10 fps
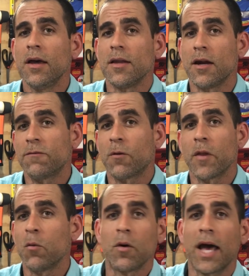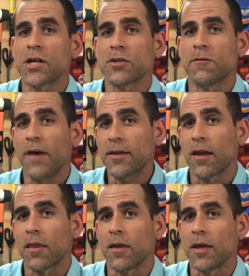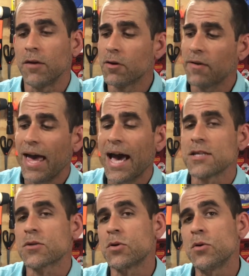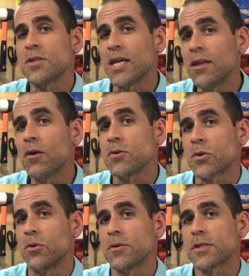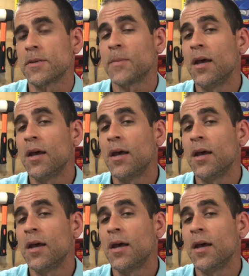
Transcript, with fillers: and therefore they won't actually affect anything, even if I had screws in those holes.